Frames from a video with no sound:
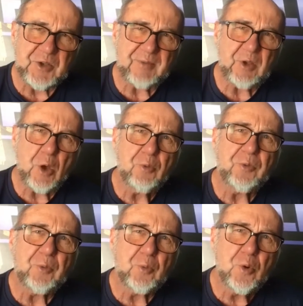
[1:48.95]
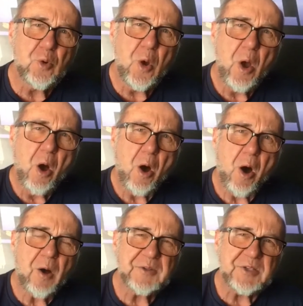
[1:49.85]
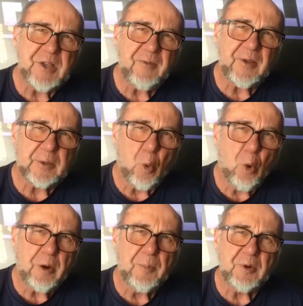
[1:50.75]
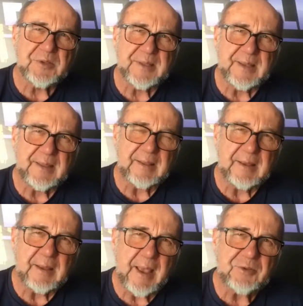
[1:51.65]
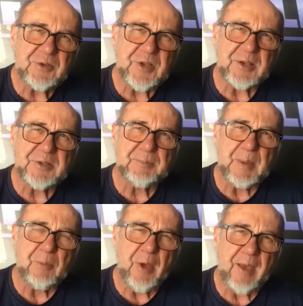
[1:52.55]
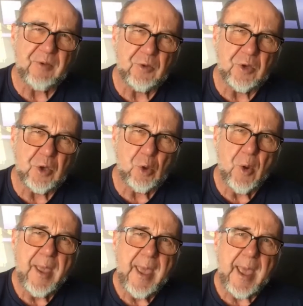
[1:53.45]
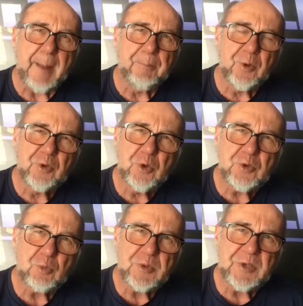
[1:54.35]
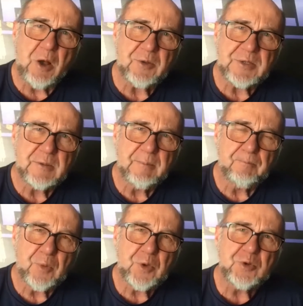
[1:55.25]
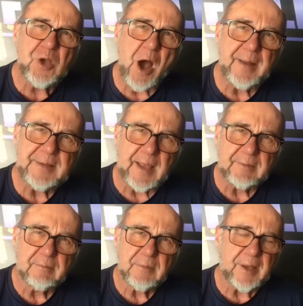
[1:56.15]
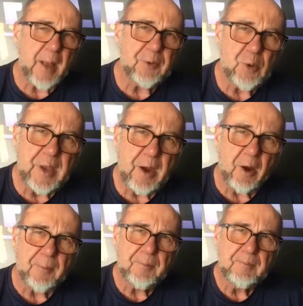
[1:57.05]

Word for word: You have to go through all the stuff like the workbooks and the exercises that people have you do, and produce results, produce content like I'm doing here.